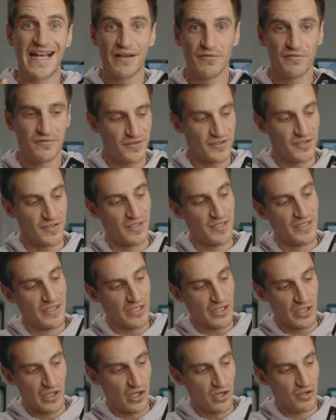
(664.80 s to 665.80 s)
after.
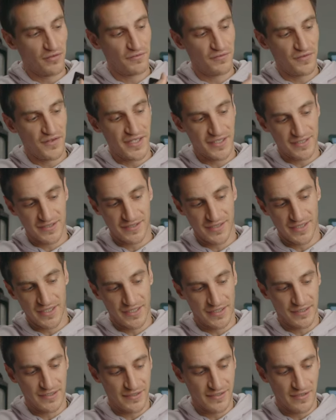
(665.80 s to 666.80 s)
Love this
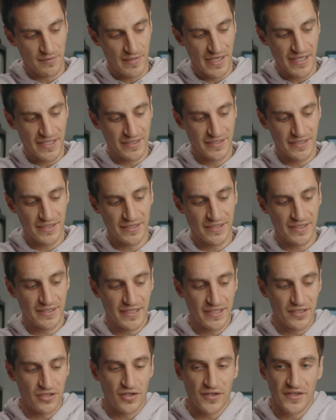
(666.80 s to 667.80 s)
thing, it's amazing. And
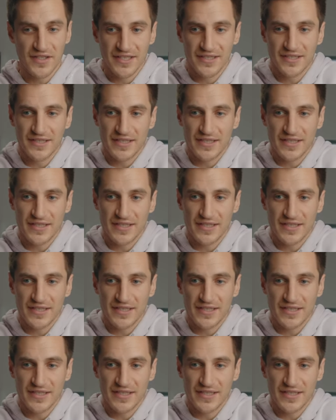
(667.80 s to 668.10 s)
then on this